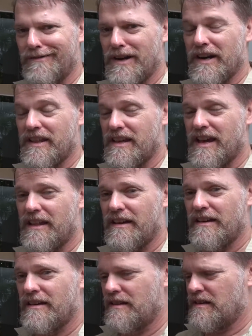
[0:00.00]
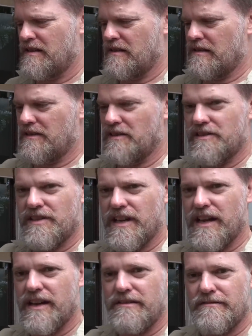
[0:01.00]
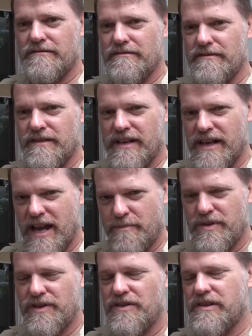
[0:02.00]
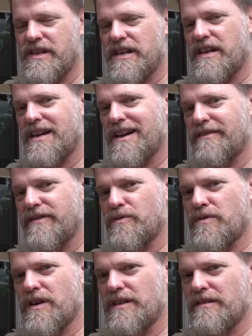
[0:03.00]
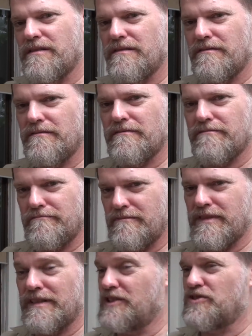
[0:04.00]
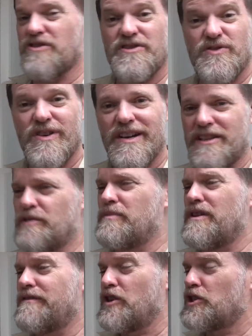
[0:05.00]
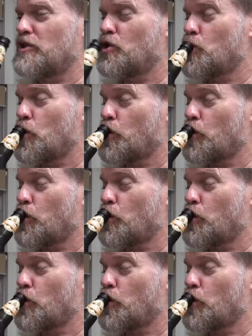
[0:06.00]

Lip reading: one or the other. So, Happy New Year, everyone. Let's just try this beer first.